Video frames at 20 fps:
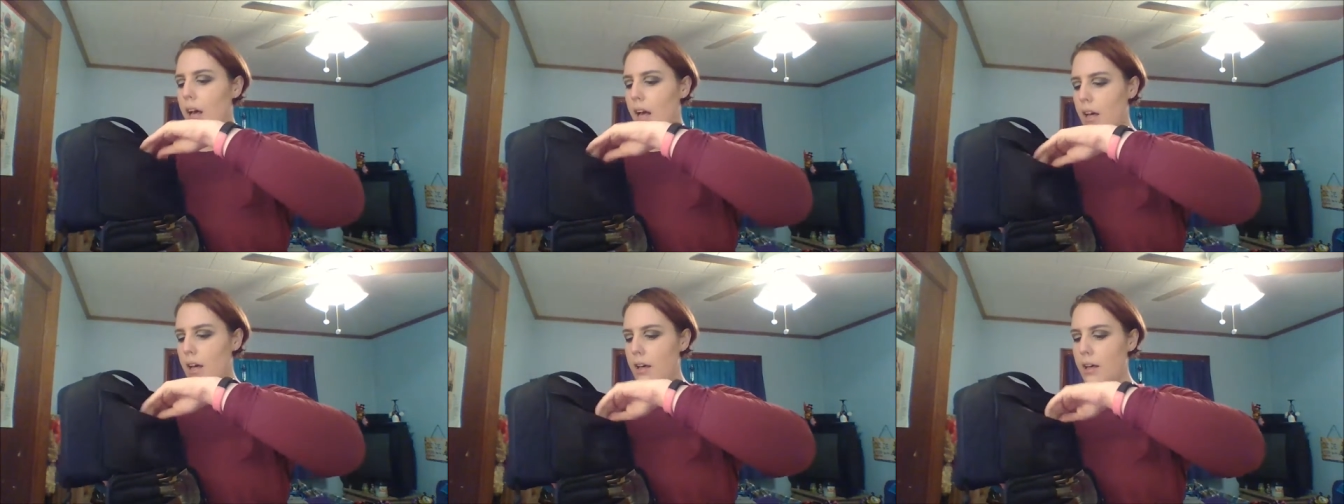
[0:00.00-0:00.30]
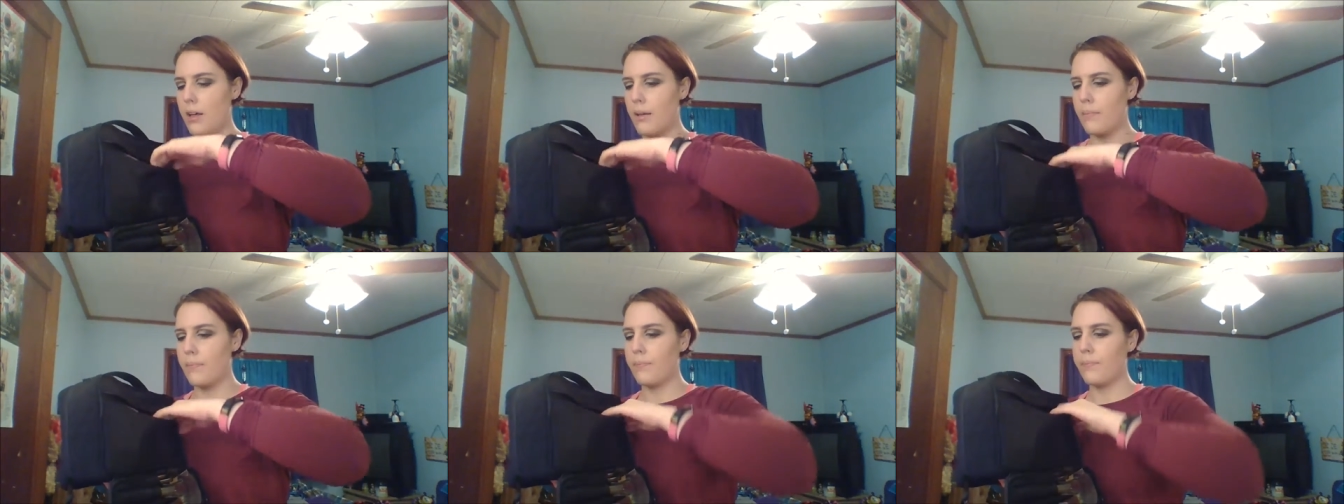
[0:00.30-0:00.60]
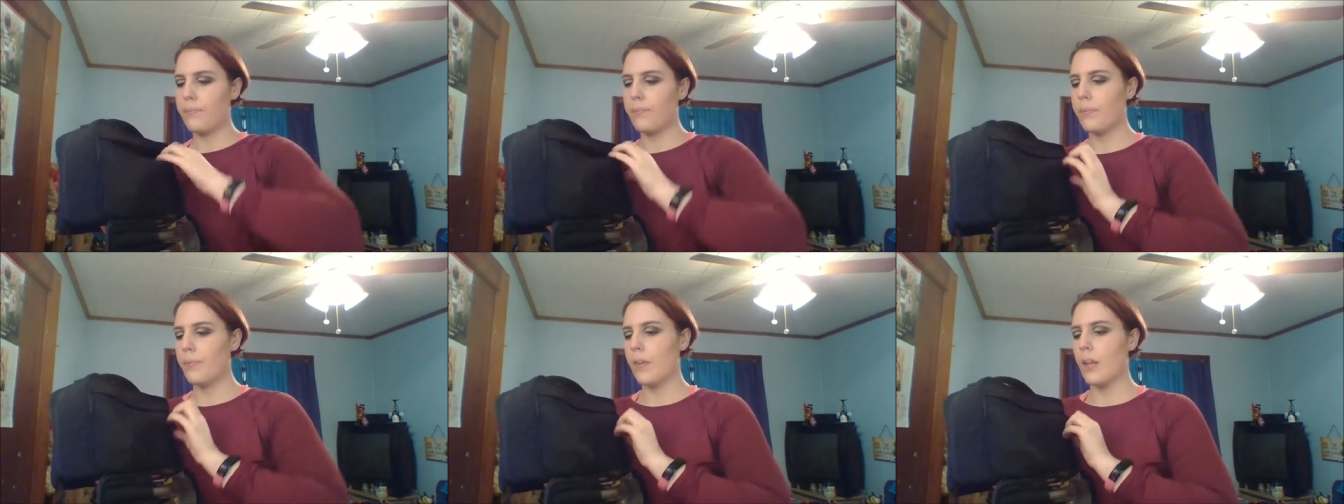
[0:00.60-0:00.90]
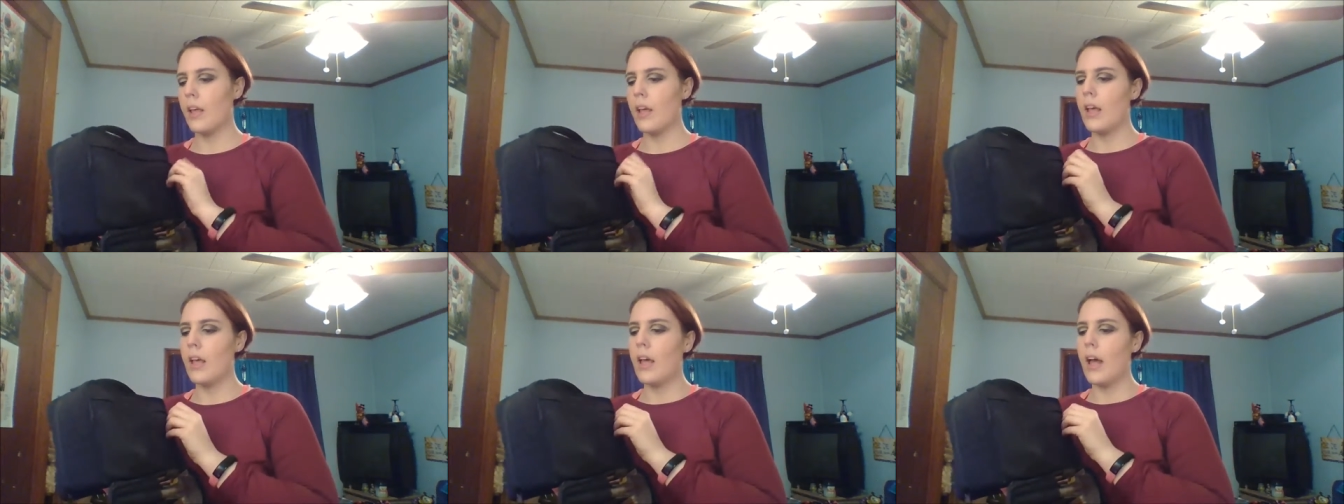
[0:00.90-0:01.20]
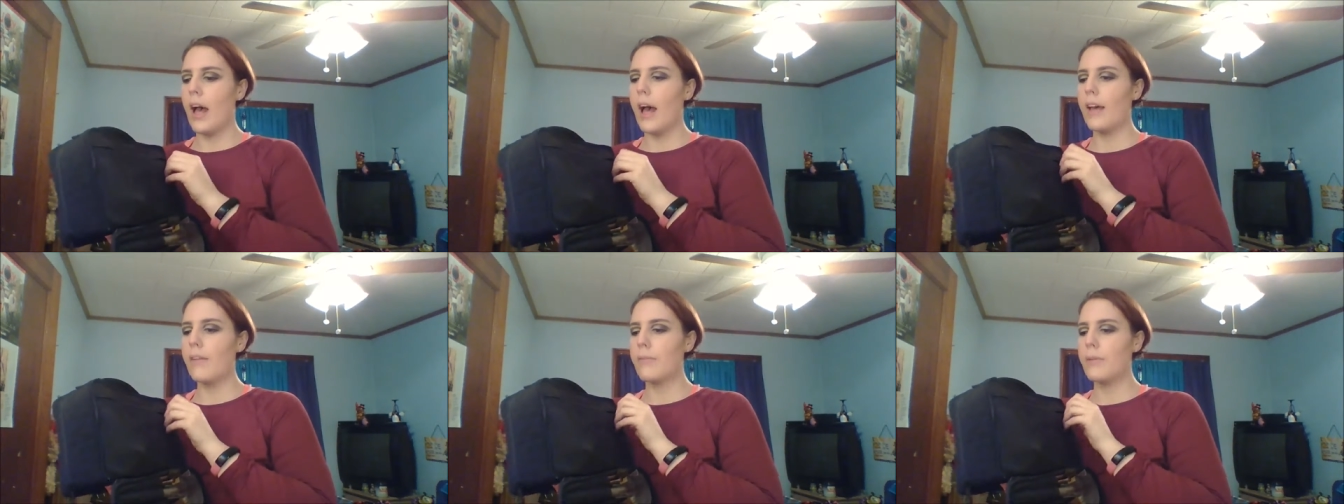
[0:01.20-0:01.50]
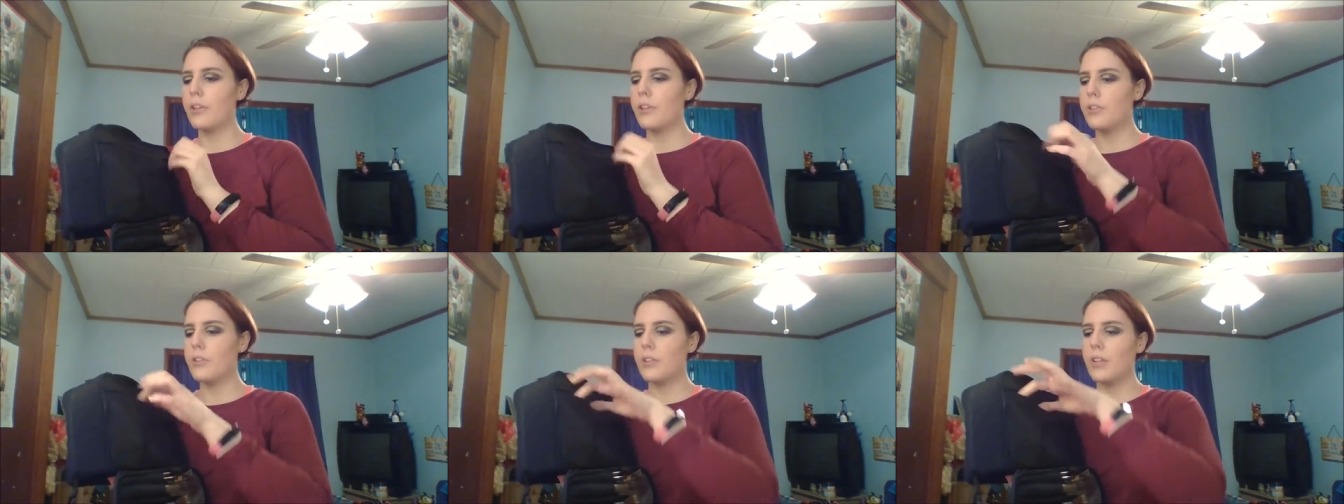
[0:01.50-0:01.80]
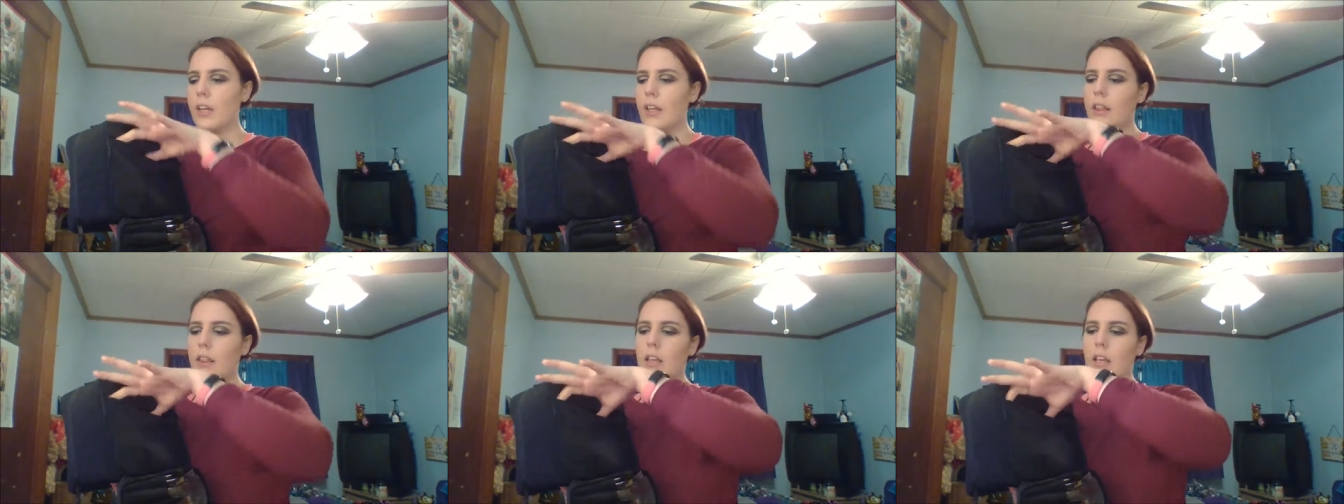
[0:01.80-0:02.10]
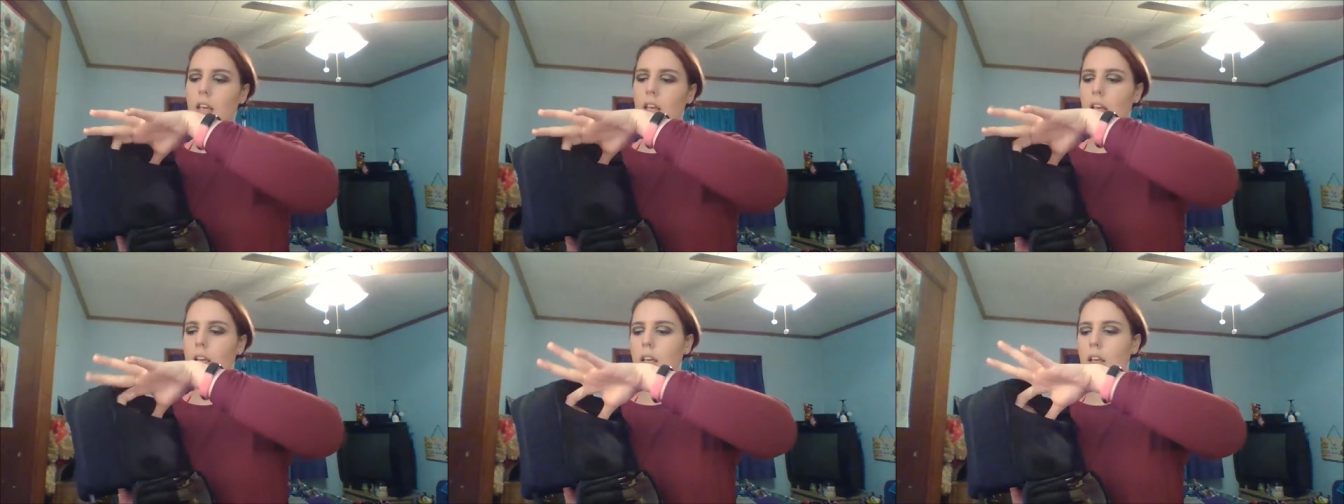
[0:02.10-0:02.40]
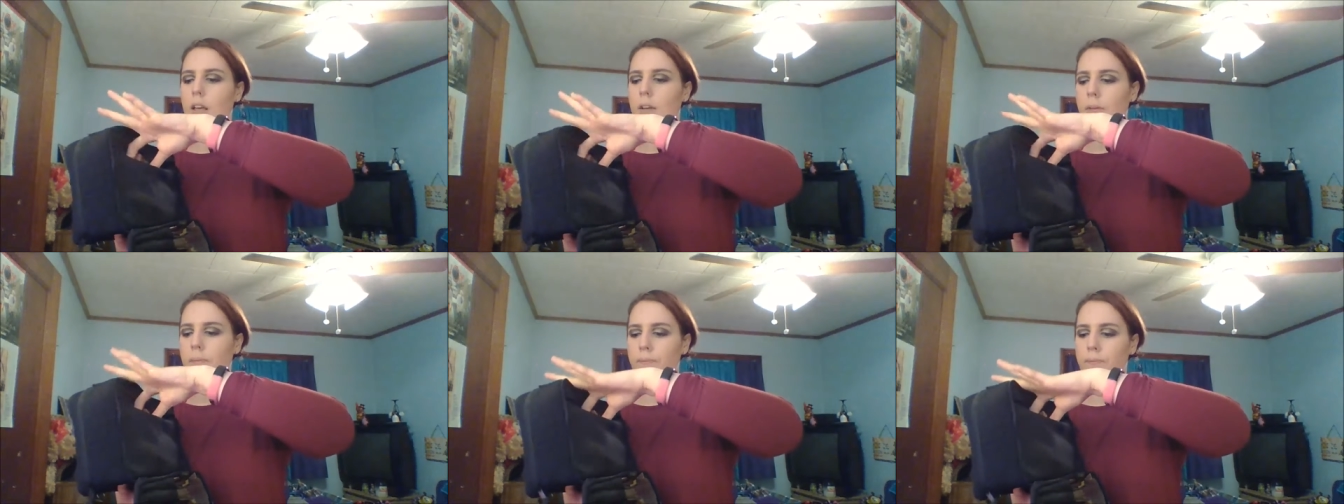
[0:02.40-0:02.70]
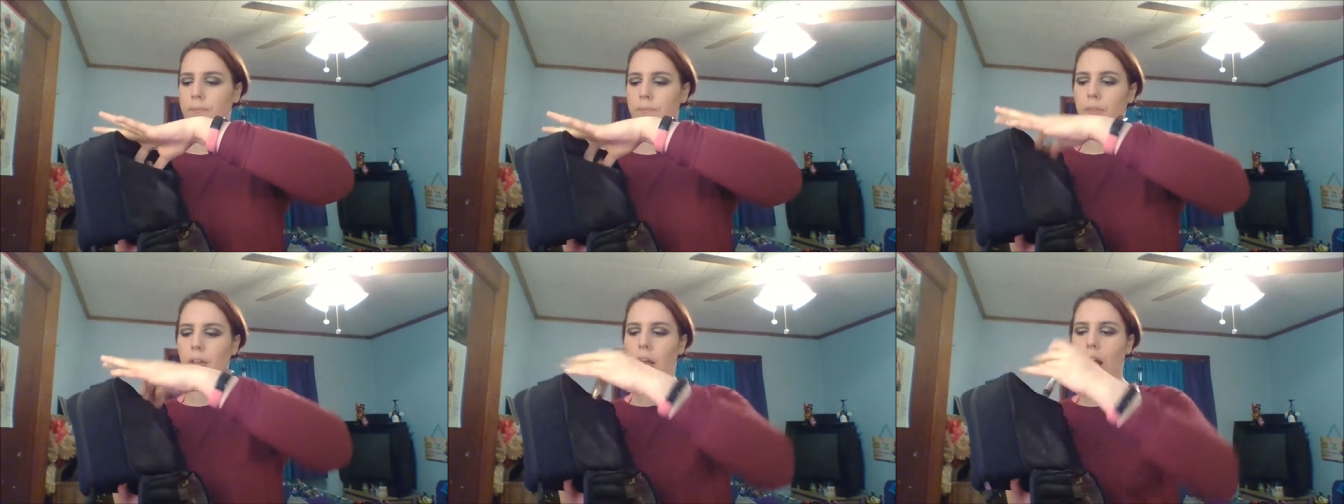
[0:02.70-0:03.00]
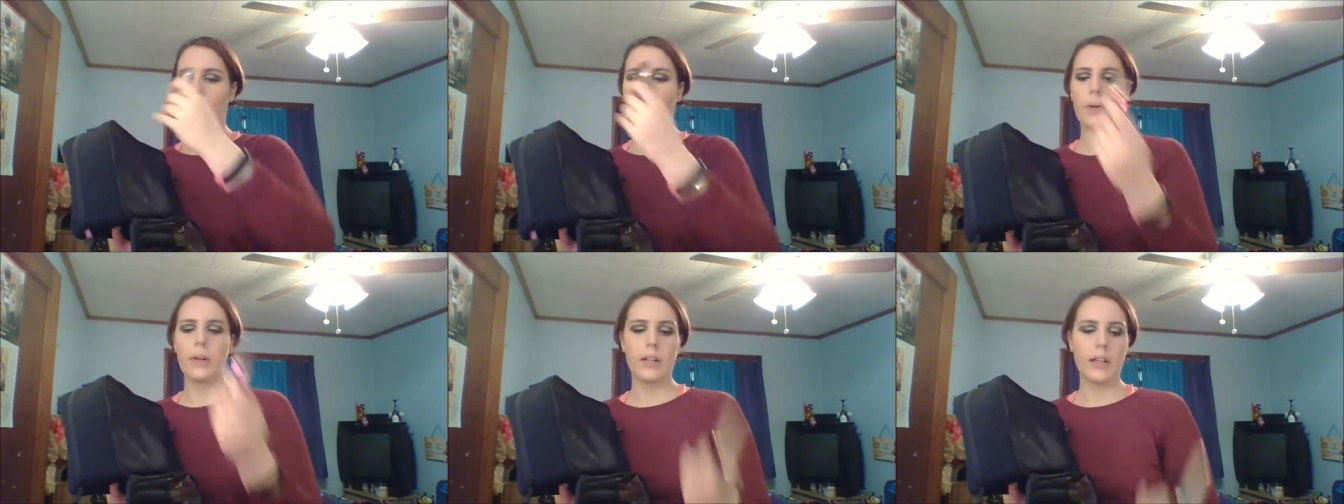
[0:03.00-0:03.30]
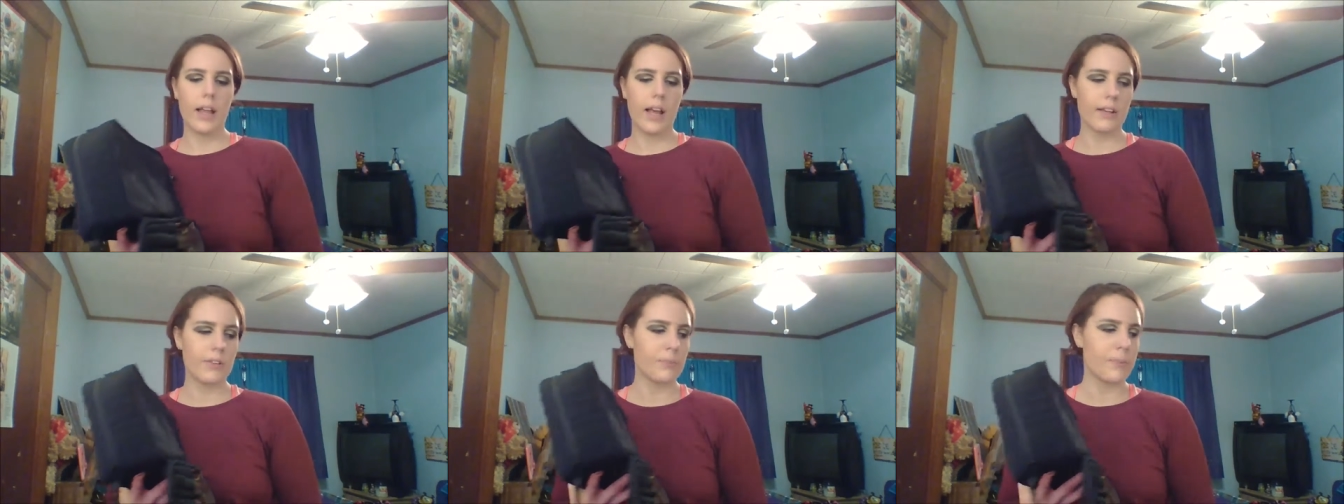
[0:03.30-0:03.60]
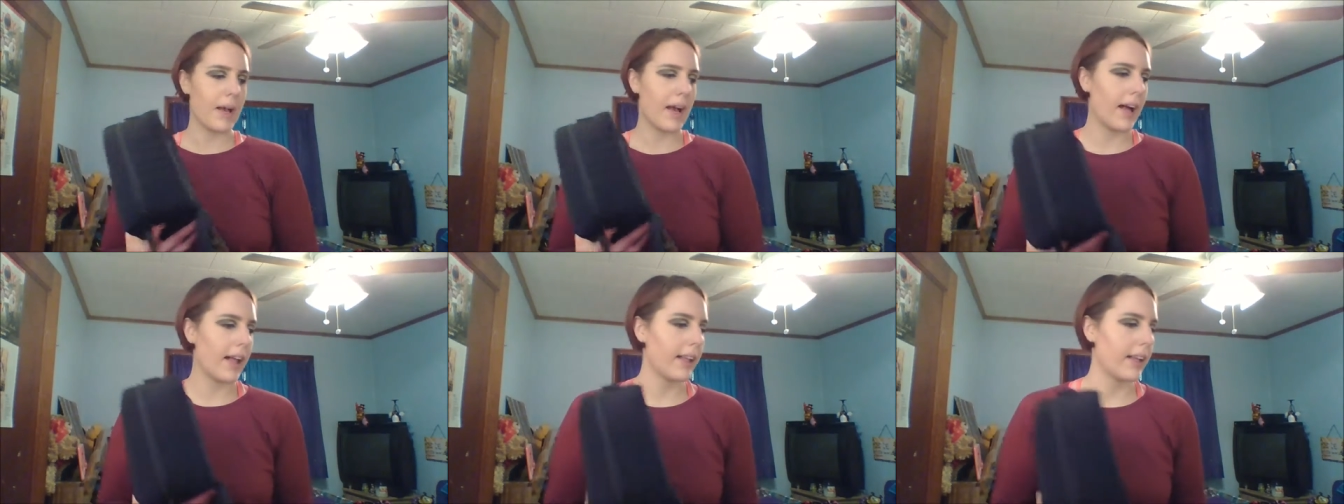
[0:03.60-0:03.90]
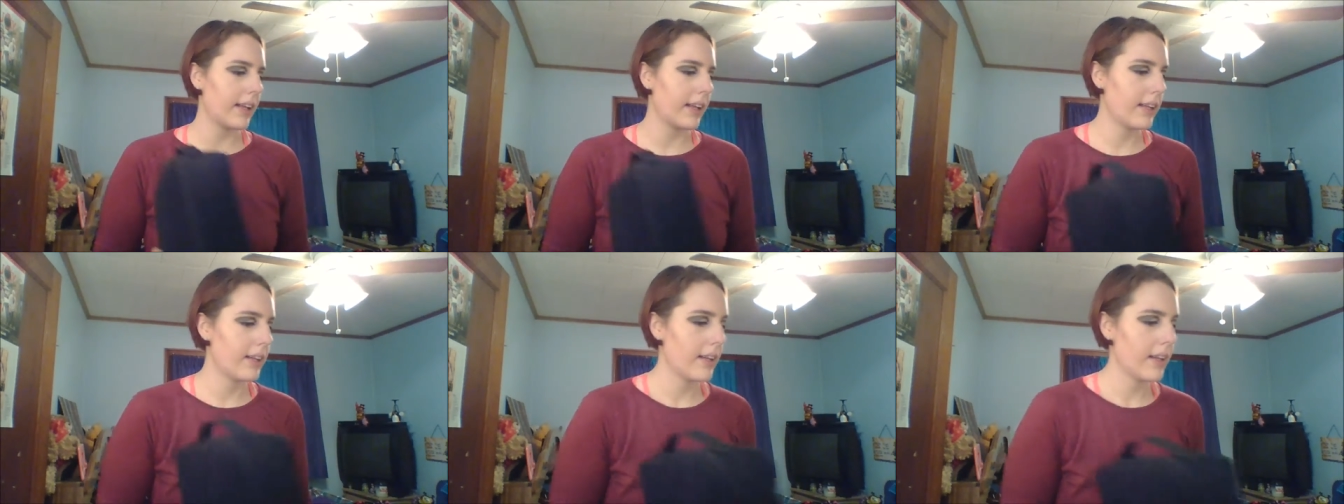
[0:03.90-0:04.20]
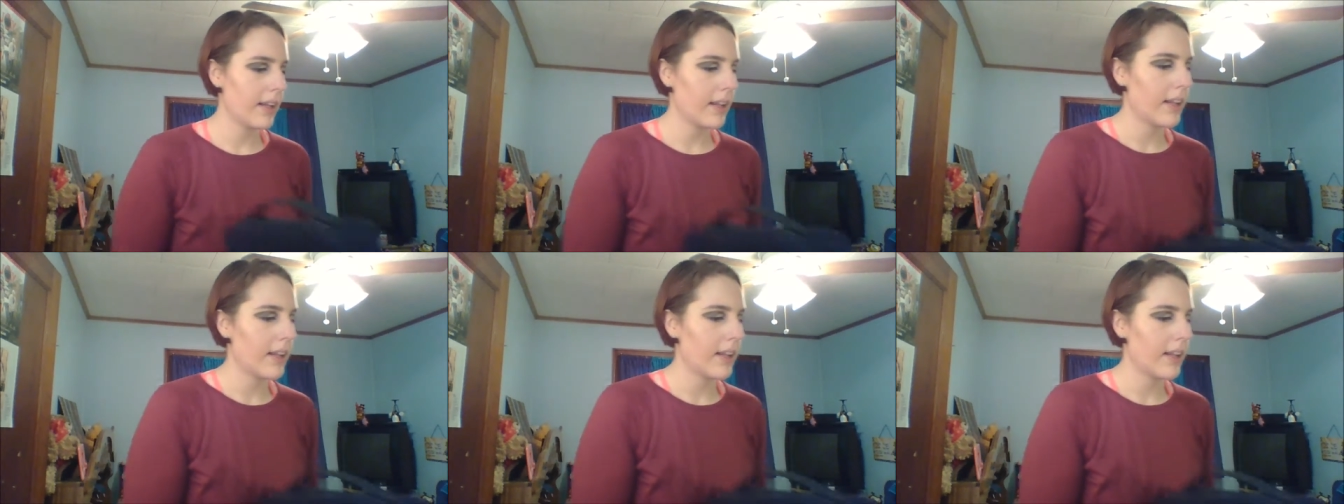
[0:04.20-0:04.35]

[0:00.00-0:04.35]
I've been using the Hourglass palette